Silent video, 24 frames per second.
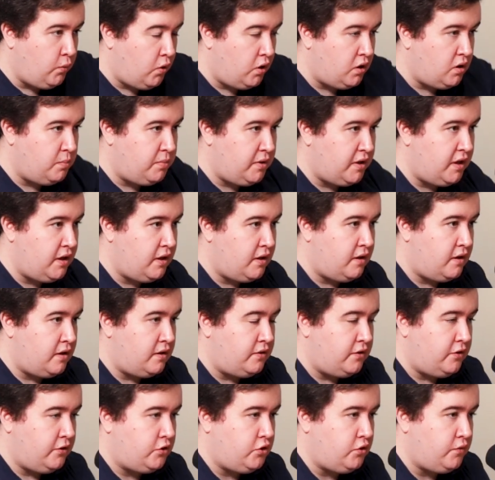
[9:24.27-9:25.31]
to be in their
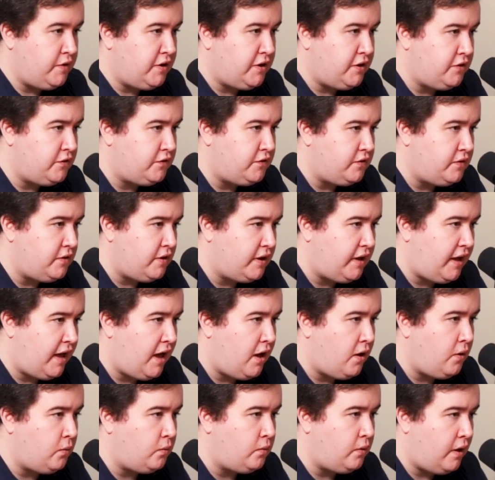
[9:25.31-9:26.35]
careers? Like
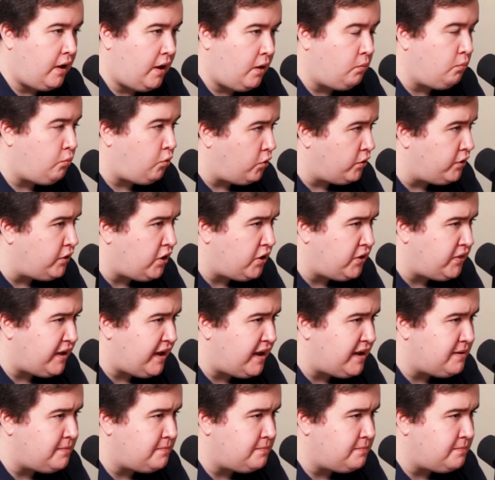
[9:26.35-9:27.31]
how important are they?